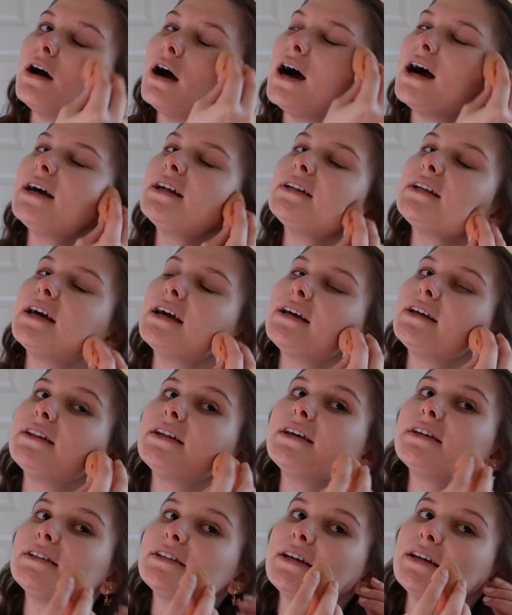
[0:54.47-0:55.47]
I like
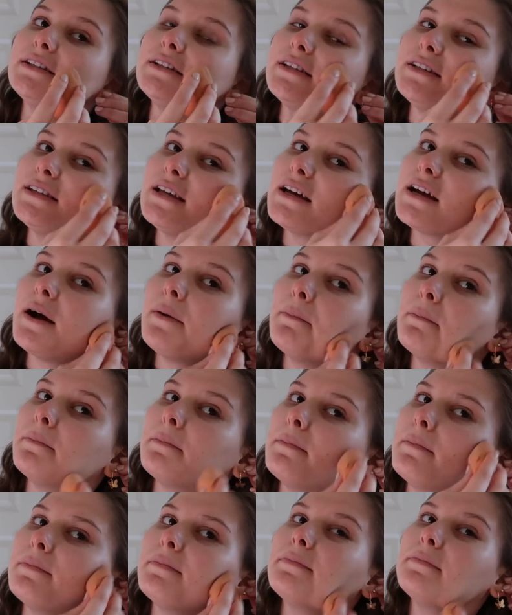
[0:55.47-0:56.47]
this because it's like a
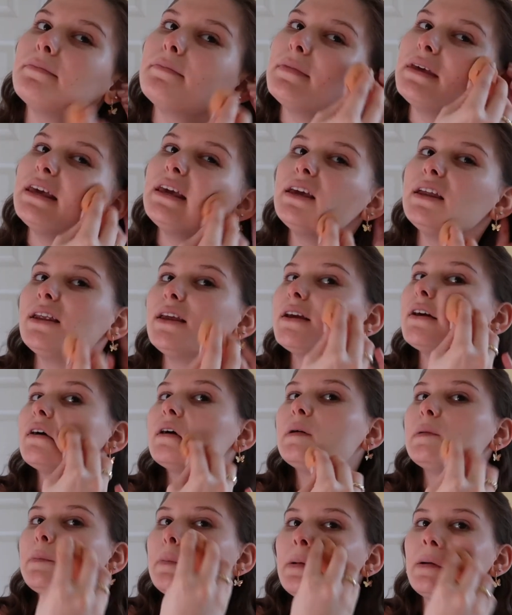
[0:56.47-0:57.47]

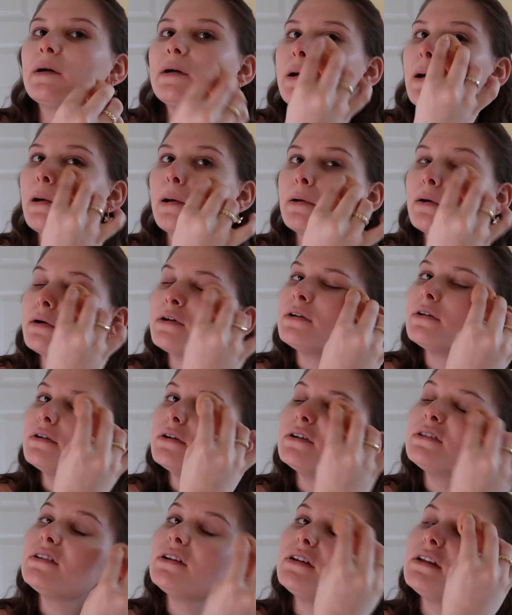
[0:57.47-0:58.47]
medium
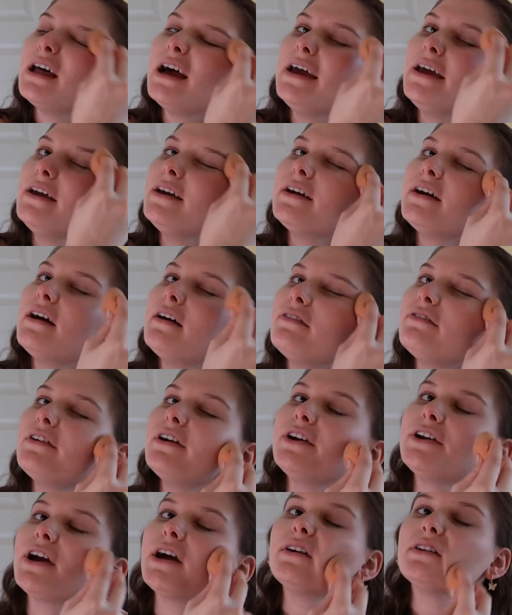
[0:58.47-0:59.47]
to light
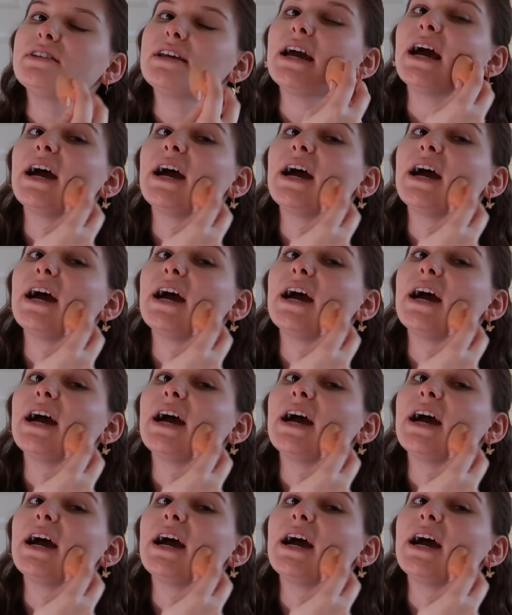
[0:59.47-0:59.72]
coverage, I would say.